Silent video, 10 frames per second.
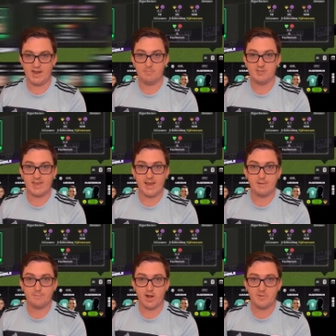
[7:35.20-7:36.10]
And up to the
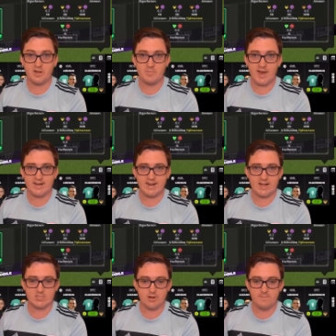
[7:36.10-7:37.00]
83-minute mark
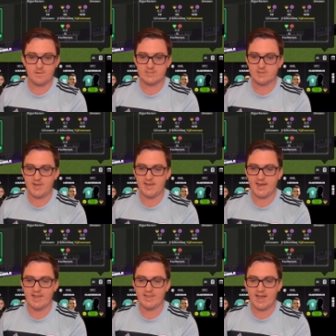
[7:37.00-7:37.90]
now. Time for us to make
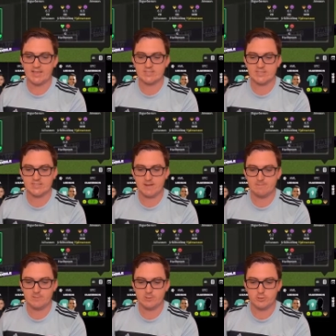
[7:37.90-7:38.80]
our last
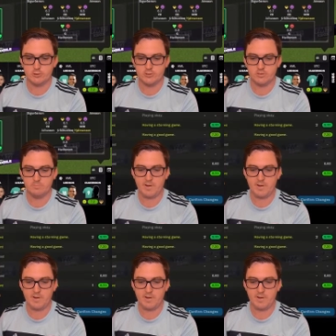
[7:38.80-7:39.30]
substitution.